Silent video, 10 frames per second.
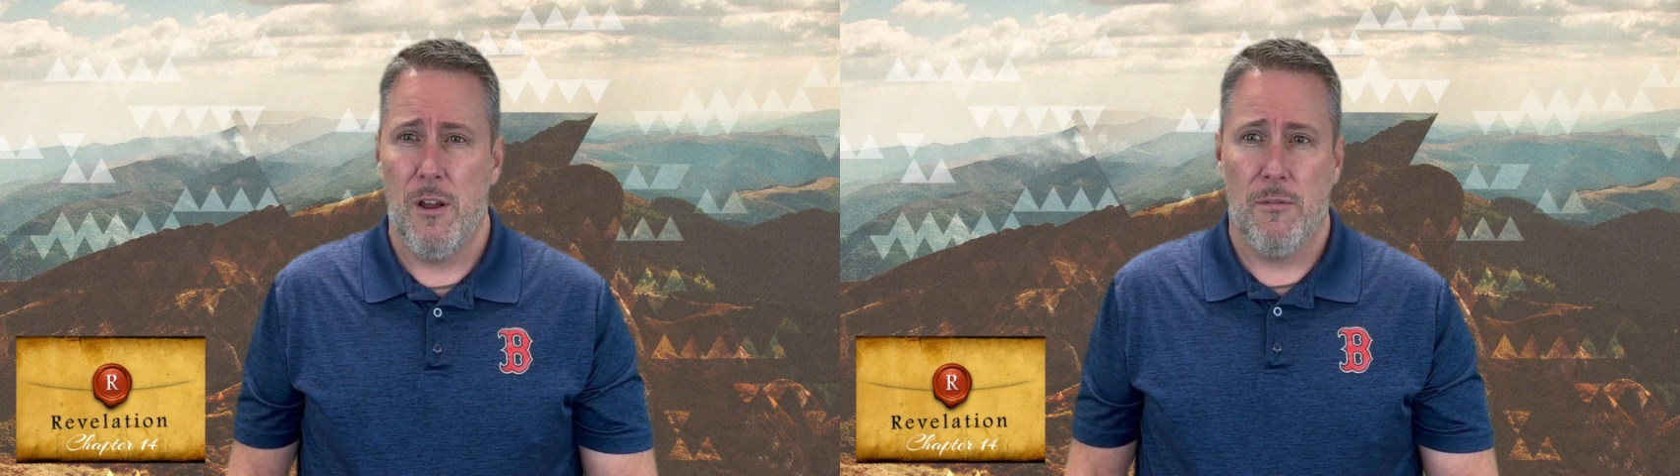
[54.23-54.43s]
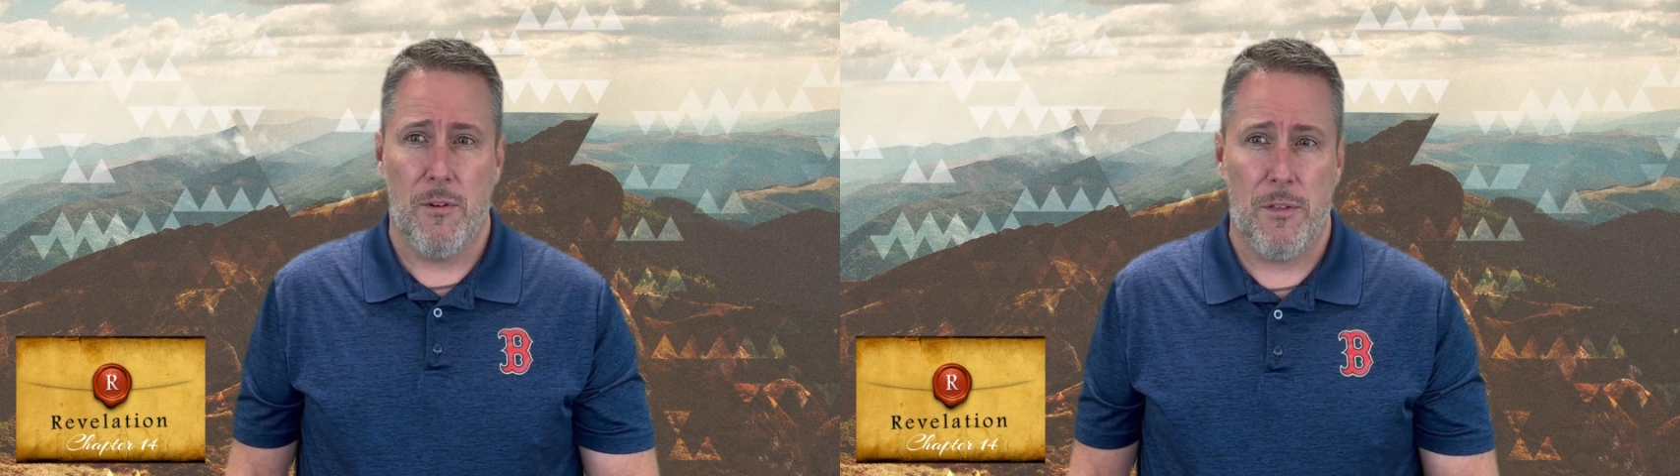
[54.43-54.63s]

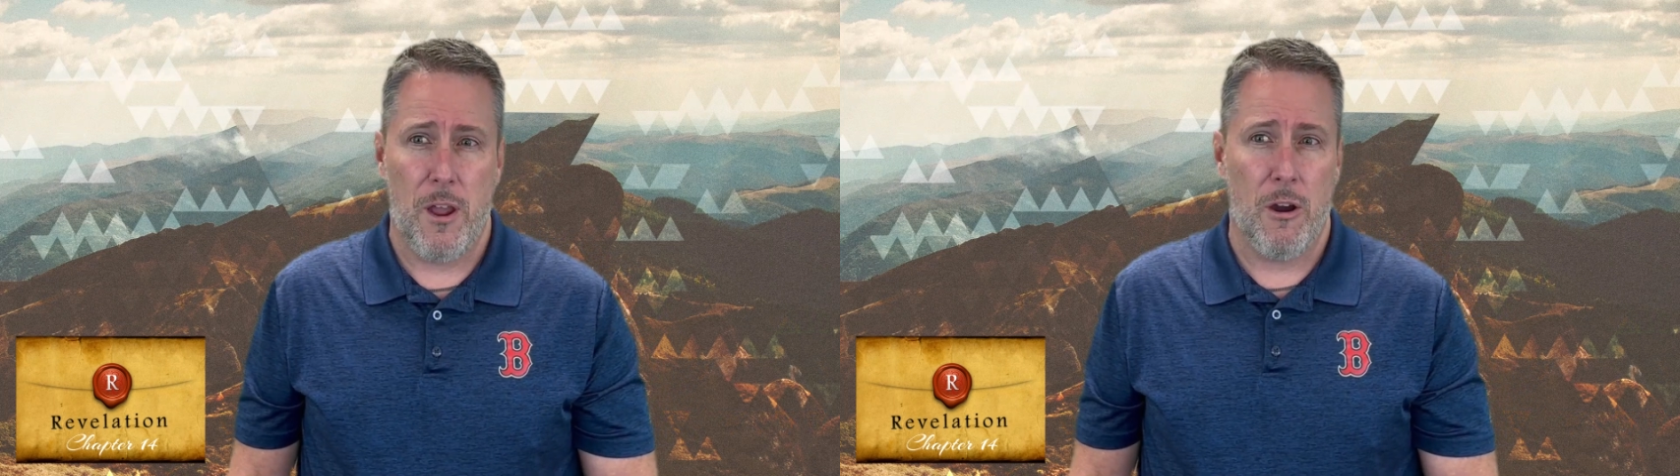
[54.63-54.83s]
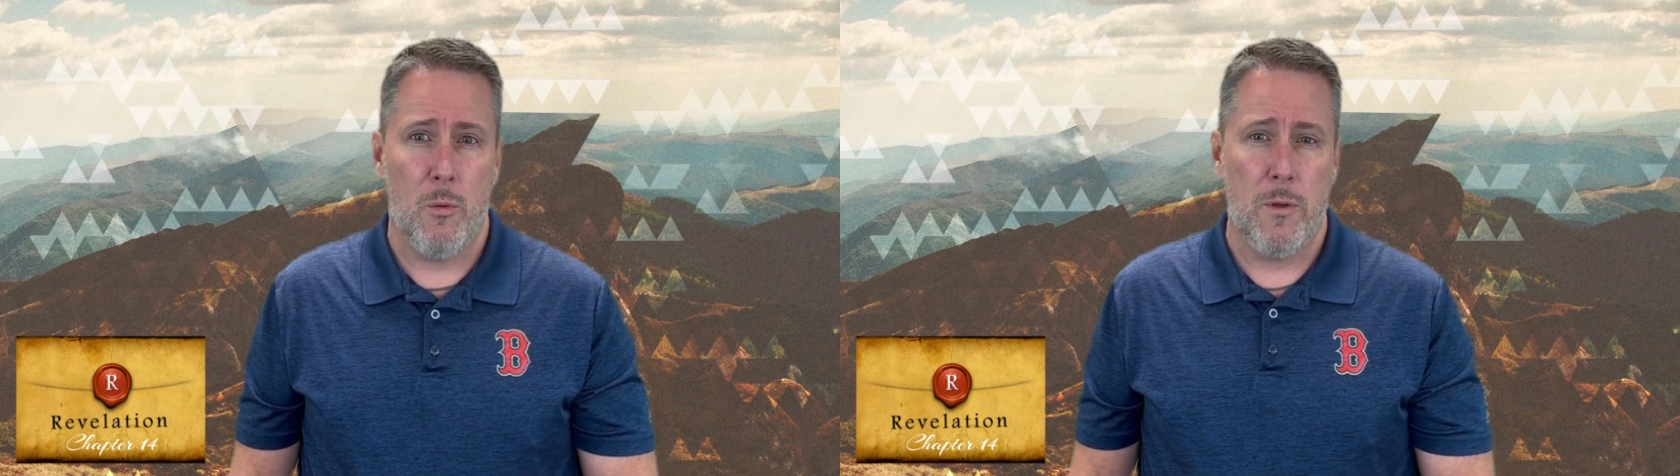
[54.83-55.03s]
for
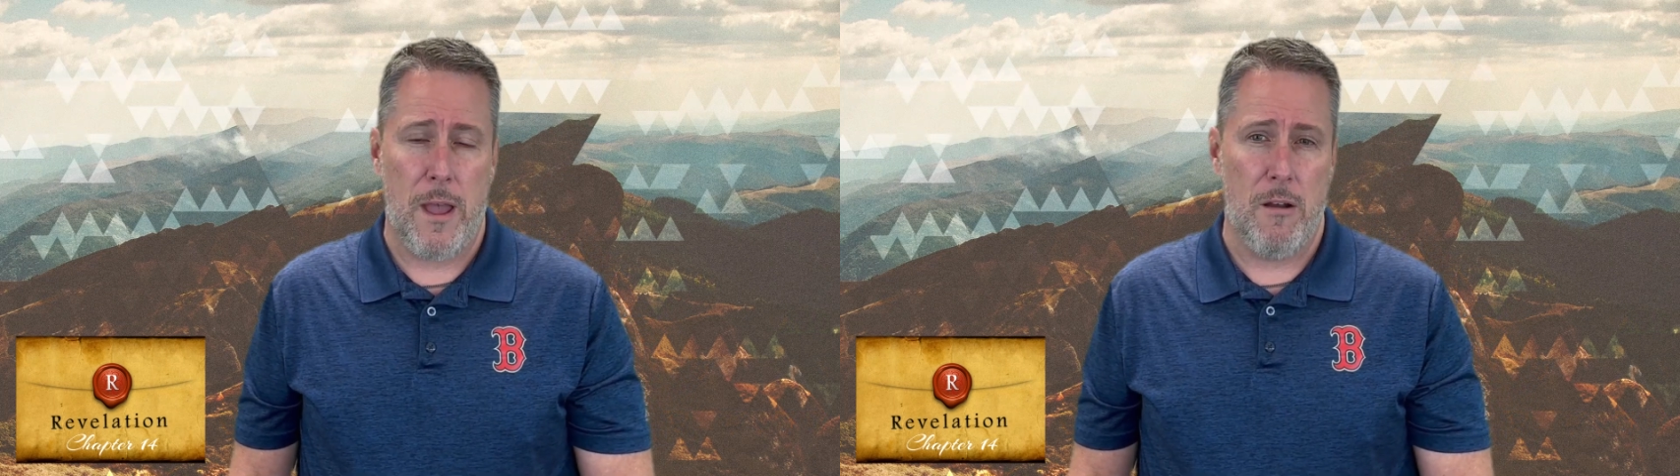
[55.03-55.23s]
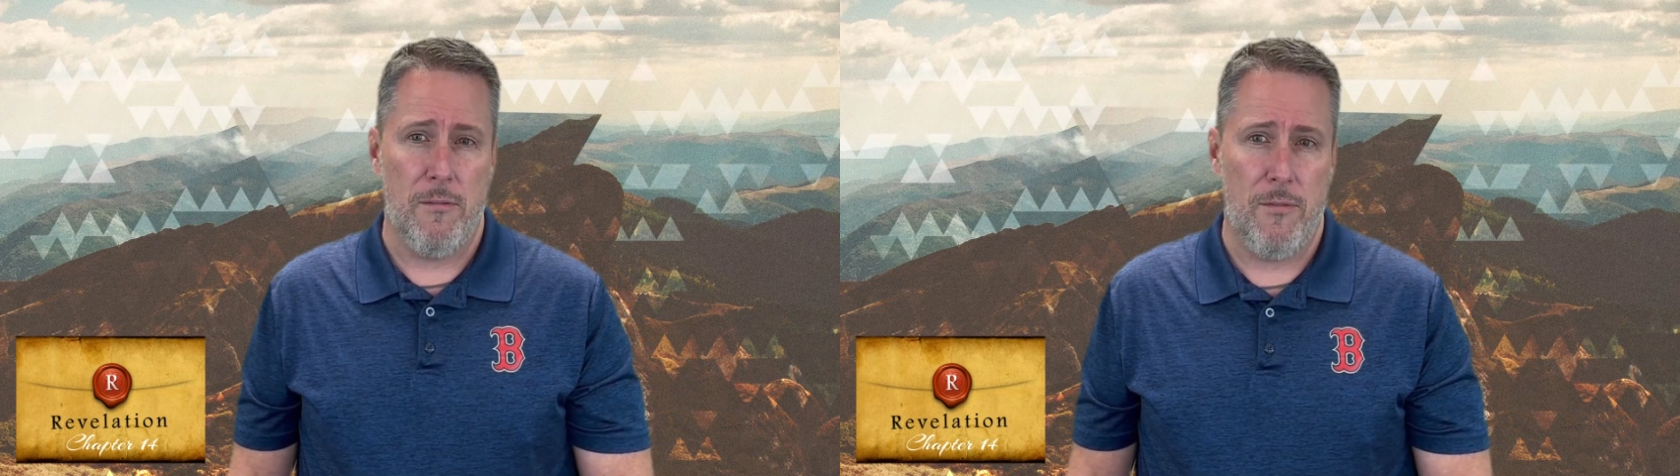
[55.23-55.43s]
they are
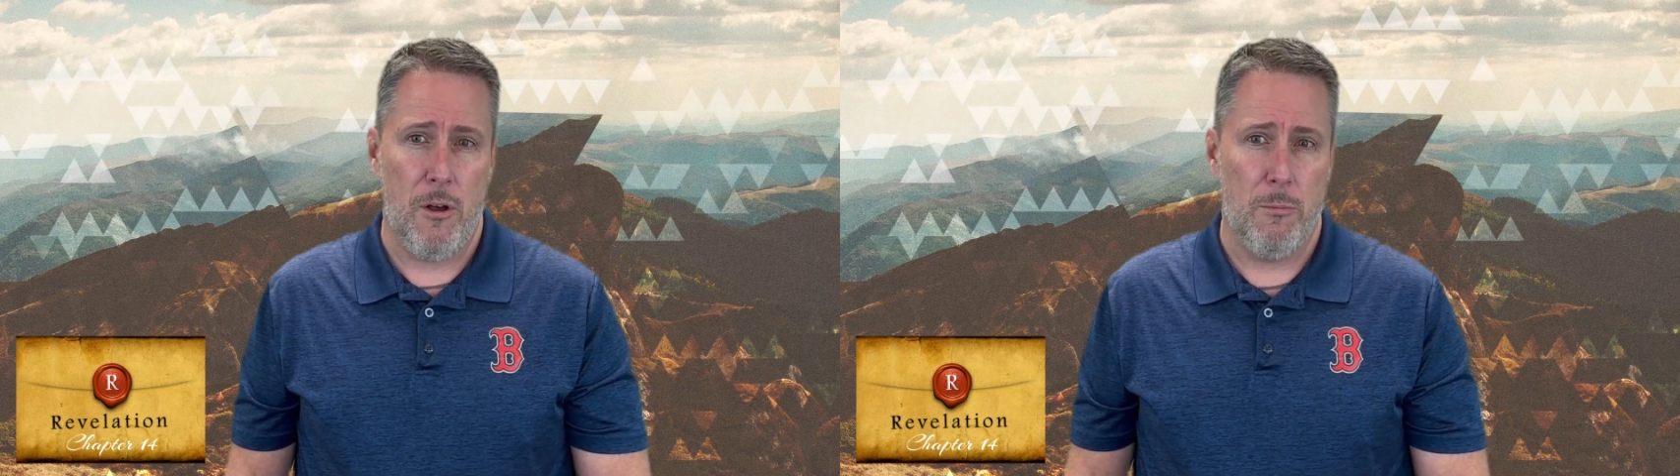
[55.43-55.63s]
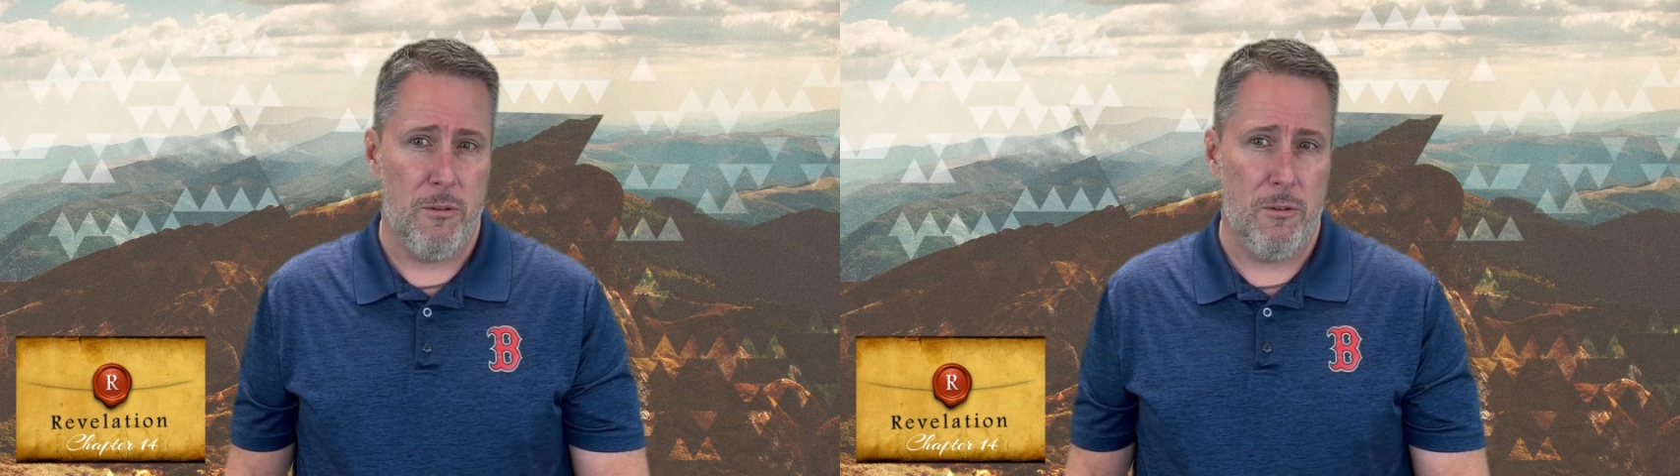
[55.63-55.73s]
without fault